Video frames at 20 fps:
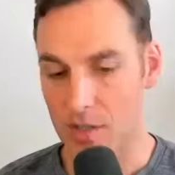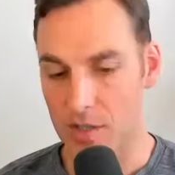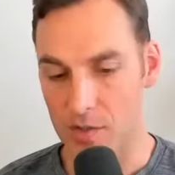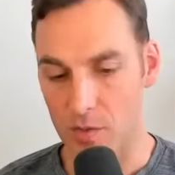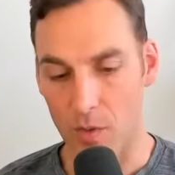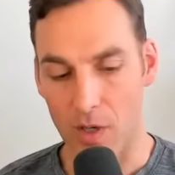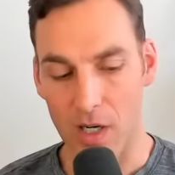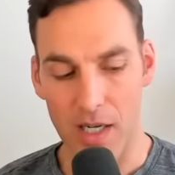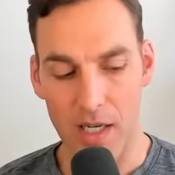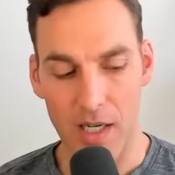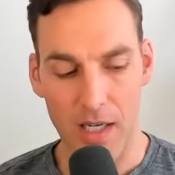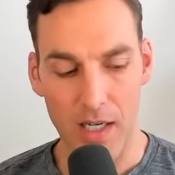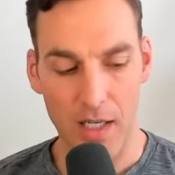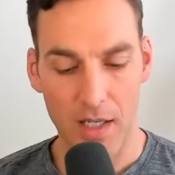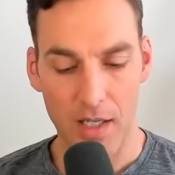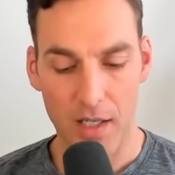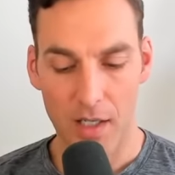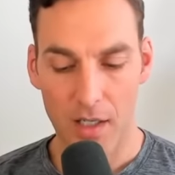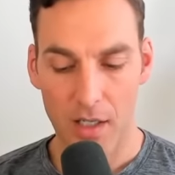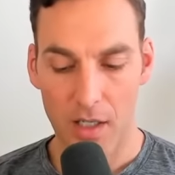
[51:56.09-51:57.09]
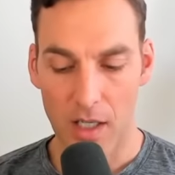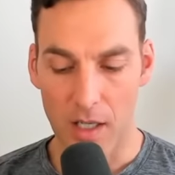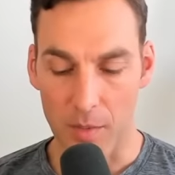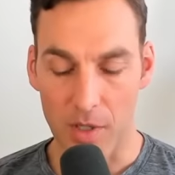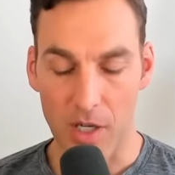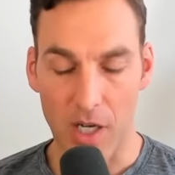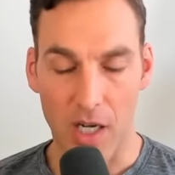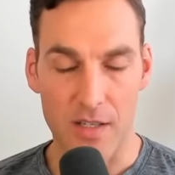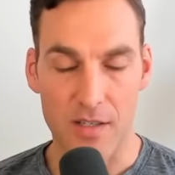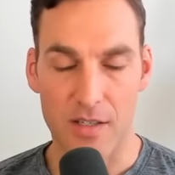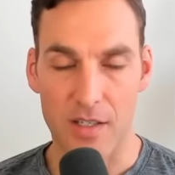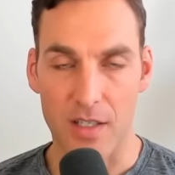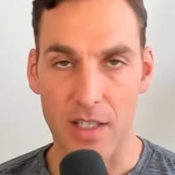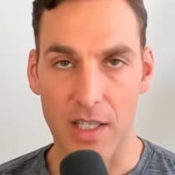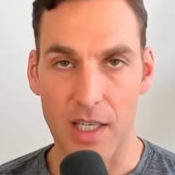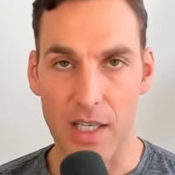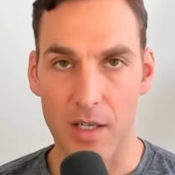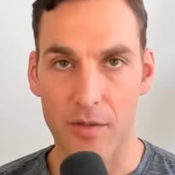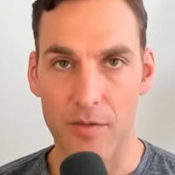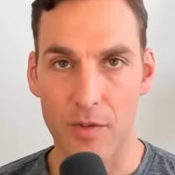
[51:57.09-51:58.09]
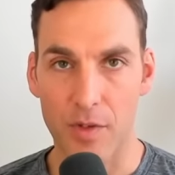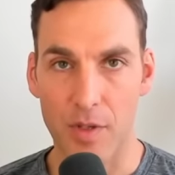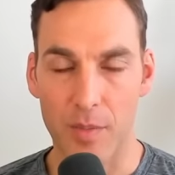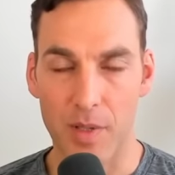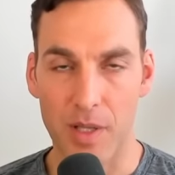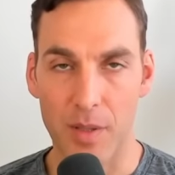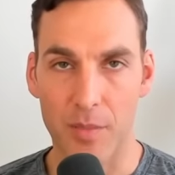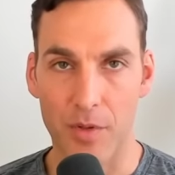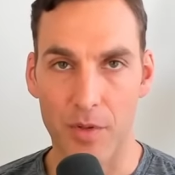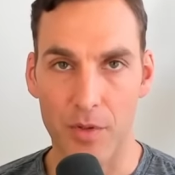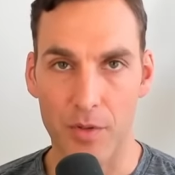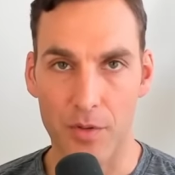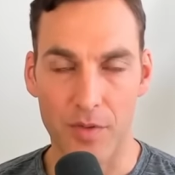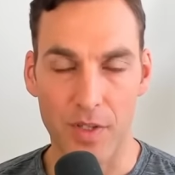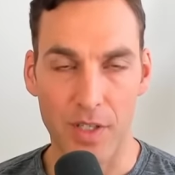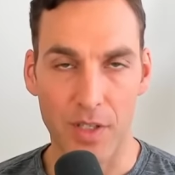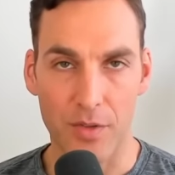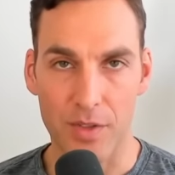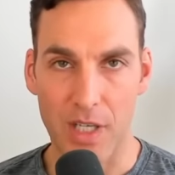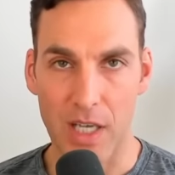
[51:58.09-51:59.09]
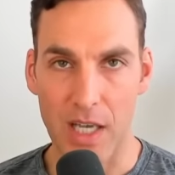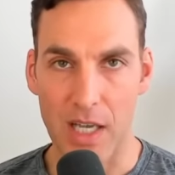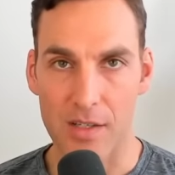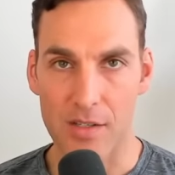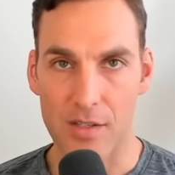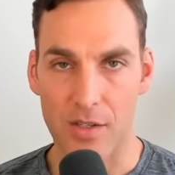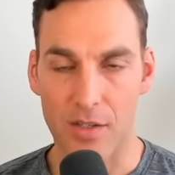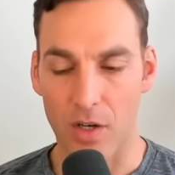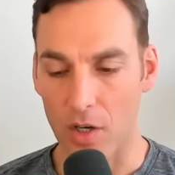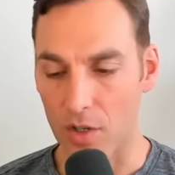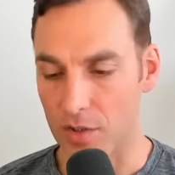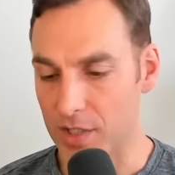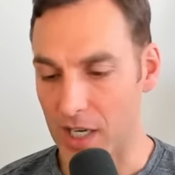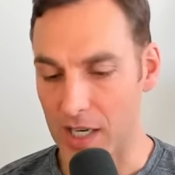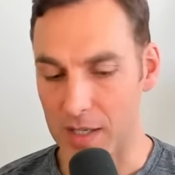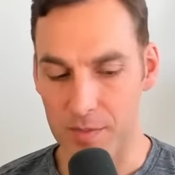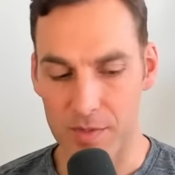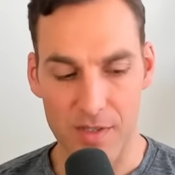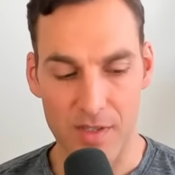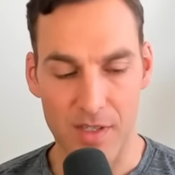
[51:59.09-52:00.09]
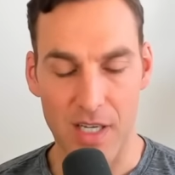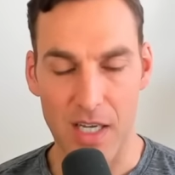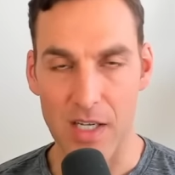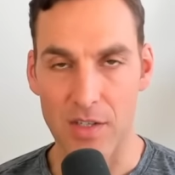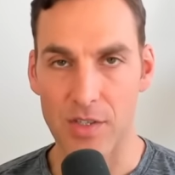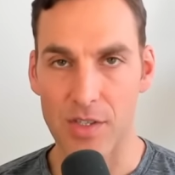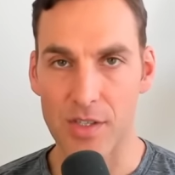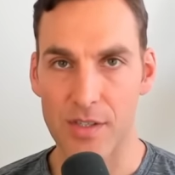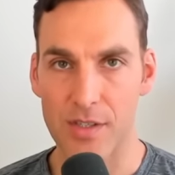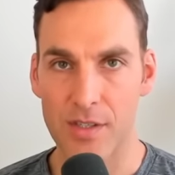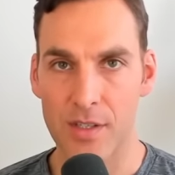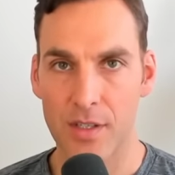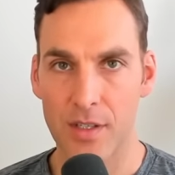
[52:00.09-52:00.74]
It's why I am constantly interviewing people who've healed cancer, all types and stages,